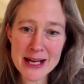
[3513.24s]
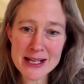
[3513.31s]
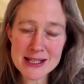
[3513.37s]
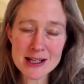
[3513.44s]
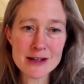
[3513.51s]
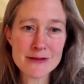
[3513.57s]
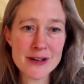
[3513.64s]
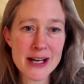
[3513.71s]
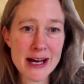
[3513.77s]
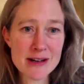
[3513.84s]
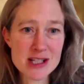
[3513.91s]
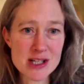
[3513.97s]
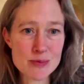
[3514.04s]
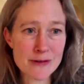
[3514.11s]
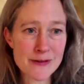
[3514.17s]
handing over now
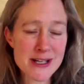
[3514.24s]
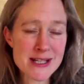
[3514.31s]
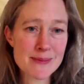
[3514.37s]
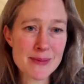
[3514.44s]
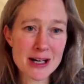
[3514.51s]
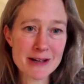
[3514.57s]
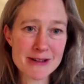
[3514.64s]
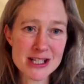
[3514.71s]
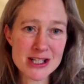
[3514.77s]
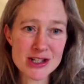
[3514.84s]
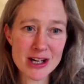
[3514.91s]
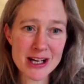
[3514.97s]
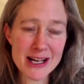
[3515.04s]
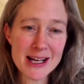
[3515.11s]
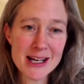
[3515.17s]
to Professor Margareta
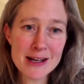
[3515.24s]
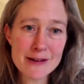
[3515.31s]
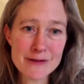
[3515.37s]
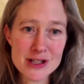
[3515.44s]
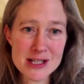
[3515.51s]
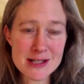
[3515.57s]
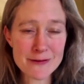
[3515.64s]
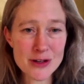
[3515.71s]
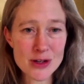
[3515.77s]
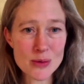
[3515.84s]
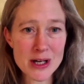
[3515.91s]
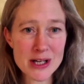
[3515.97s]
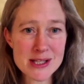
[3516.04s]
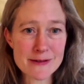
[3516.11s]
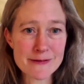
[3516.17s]
Jolly for just a few
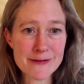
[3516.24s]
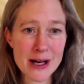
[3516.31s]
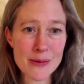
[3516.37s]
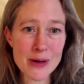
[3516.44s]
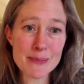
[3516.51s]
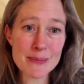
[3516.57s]
words of farewell,